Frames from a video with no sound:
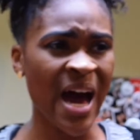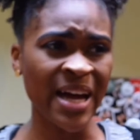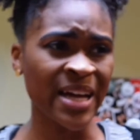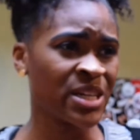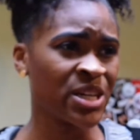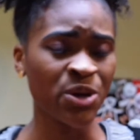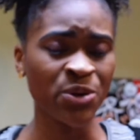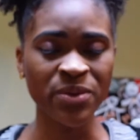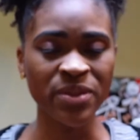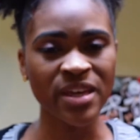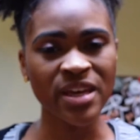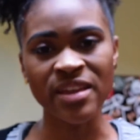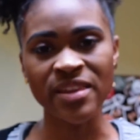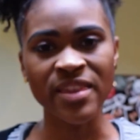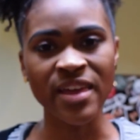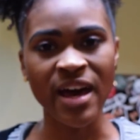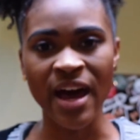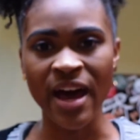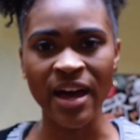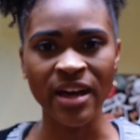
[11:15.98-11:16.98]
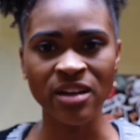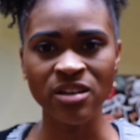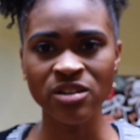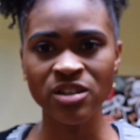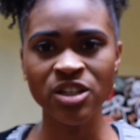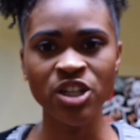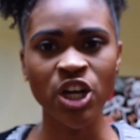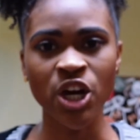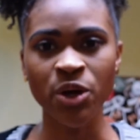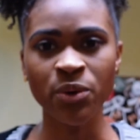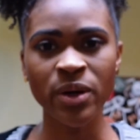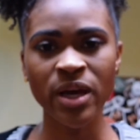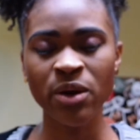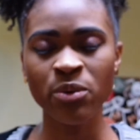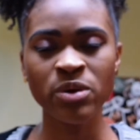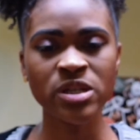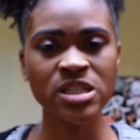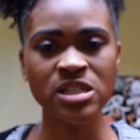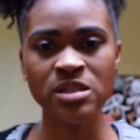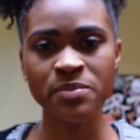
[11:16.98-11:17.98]
don't think that, it
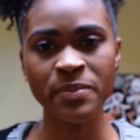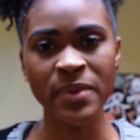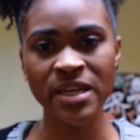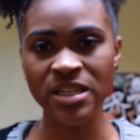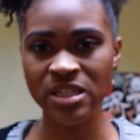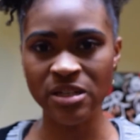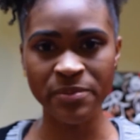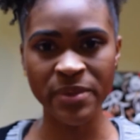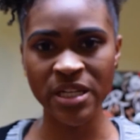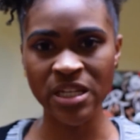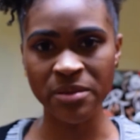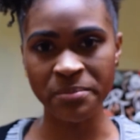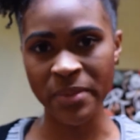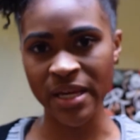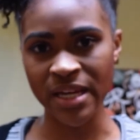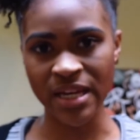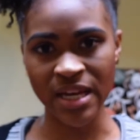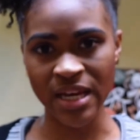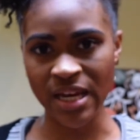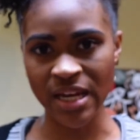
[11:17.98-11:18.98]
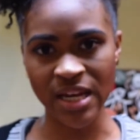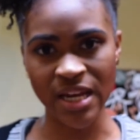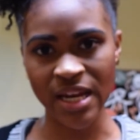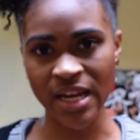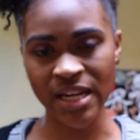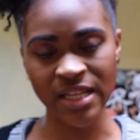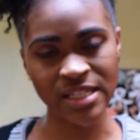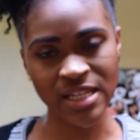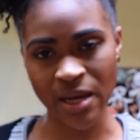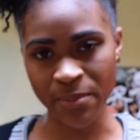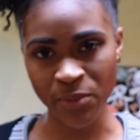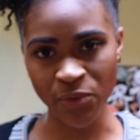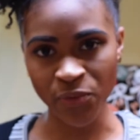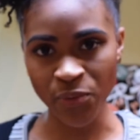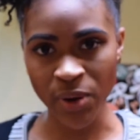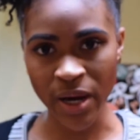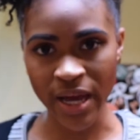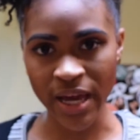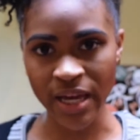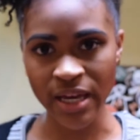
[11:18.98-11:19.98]
was meant to be demeaning in any type of
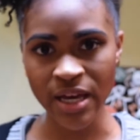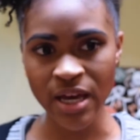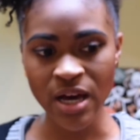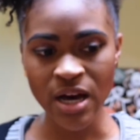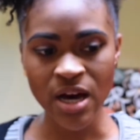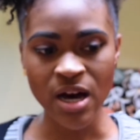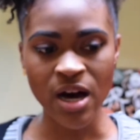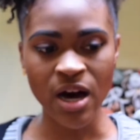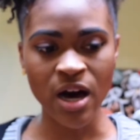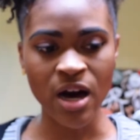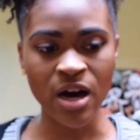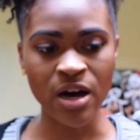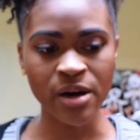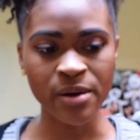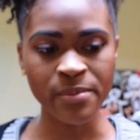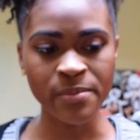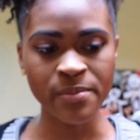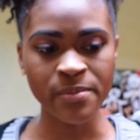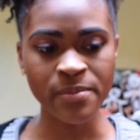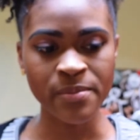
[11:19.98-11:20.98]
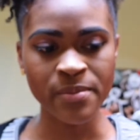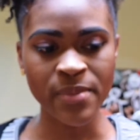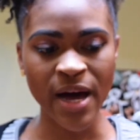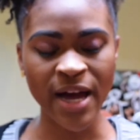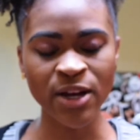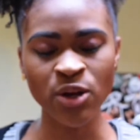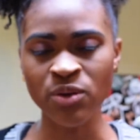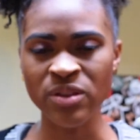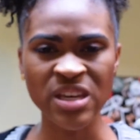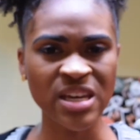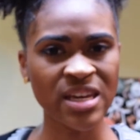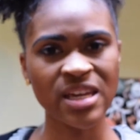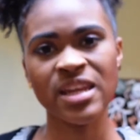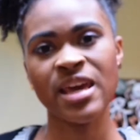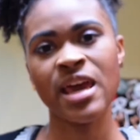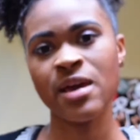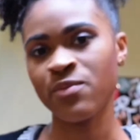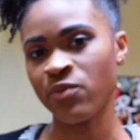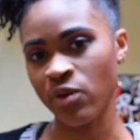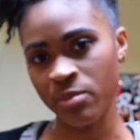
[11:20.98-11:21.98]
way. I don't think it
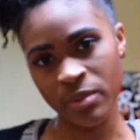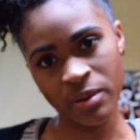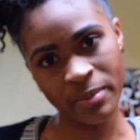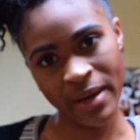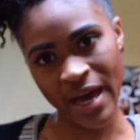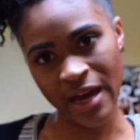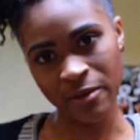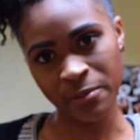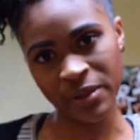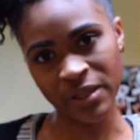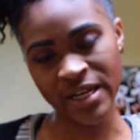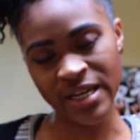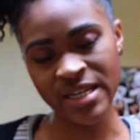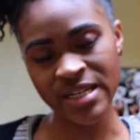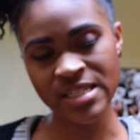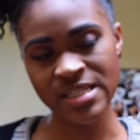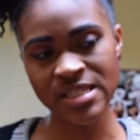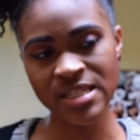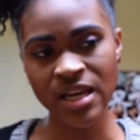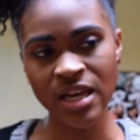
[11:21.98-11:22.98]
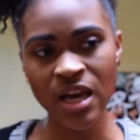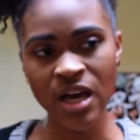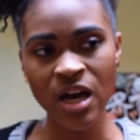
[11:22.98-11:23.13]
came from a bad place.